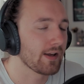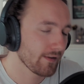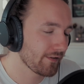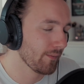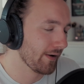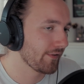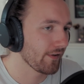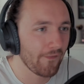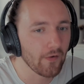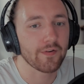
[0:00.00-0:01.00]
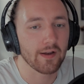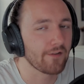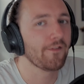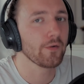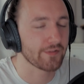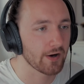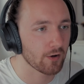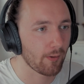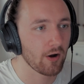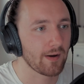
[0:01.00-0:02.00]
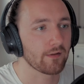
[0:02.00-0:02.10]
It's a full circle bromance.